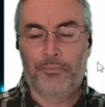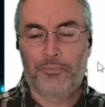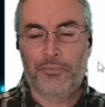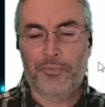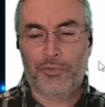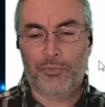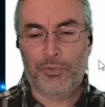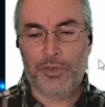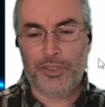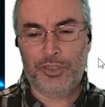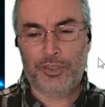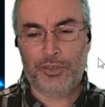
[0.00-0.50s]

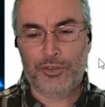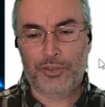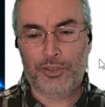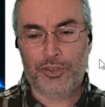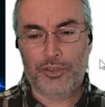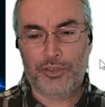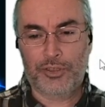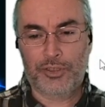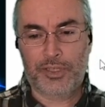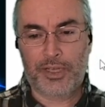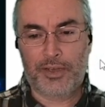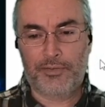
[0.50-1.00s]

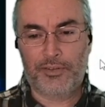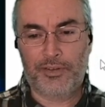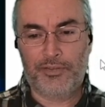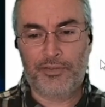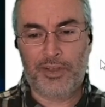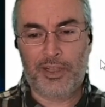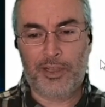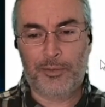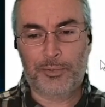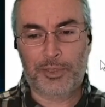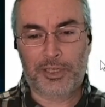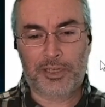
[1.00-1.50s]
Researchers have
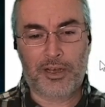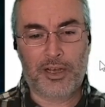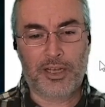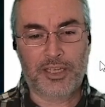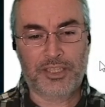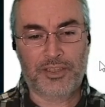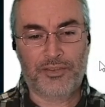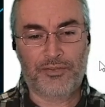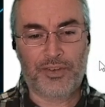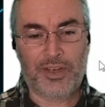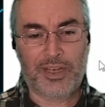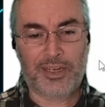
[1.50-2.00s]
developed a
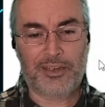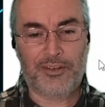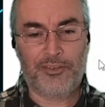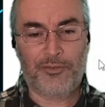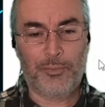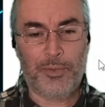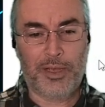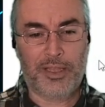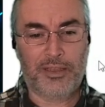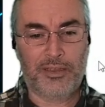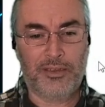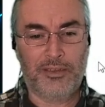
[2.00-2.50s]
cost-effective
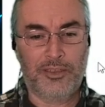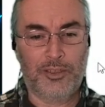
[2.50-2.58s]
method